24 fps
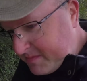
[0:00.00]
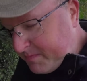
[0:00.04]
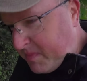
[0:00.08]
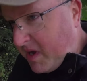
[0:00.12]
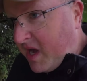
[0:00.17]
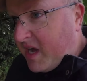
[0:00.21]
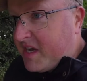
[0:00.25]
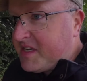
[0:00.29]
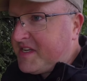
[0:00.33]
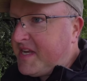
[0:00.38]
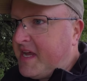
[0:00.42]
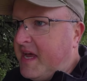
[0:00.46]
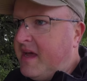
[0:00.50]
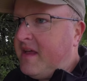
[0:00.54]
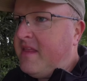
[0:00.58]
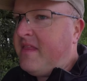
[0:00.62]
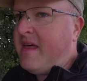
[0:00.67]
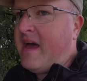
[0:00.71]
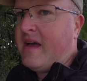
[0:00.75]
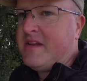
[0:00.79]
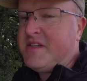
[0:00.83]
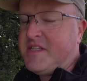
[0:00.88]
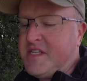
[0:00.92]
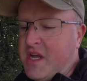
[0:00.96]
but
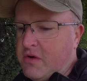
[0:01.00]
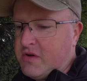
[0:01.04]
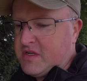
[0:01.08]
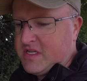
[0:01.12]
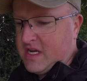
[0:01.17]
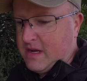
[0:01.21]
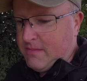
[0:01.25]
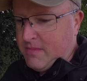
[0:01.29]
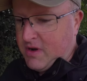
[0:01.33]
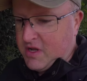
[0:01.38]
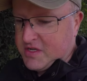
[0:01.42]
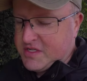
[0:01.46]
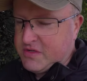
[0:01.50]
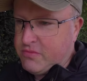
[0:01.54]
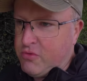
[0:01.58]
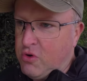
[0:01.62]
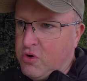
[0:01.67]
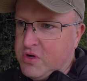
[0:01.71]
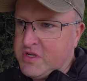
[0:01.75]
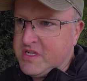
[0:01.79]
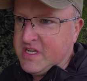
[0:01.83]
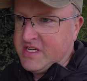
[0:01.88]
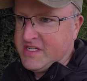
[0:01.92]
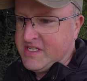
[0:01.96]
that soaked up lots of
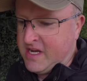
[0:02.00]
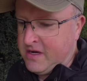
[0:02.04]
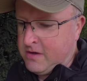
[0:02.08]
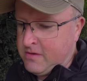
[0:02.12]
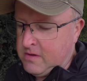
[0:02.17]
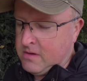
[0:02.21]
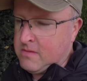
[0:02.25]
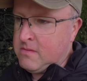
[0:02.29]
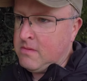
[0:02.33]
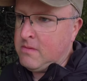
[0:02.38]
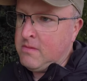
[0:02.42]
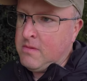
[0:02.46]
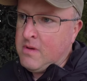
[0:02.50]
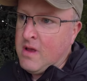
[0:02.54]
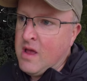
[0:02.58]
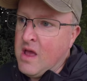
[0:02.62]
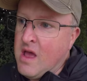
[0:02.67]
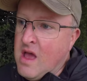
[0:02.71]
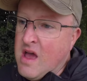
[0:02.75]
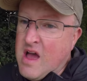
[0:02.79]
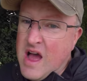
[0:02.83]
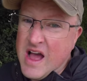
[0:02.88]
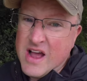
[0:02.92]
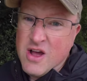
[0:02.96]
water, so
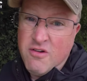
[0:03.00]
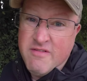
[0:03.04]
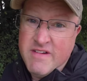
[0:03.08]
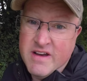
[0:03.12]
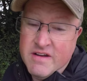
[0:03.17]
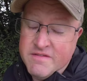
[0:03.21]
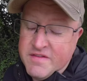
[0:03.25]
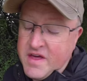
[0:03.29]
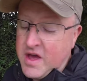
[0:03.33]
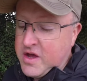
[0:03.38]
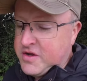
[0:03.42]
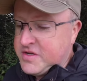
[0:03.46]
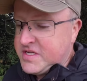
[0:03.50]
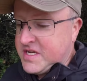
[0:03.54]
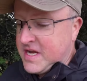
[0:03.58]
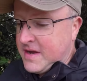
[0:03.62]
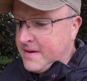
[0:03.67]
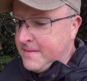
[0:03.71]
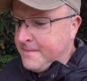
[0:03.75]
I got rid of those.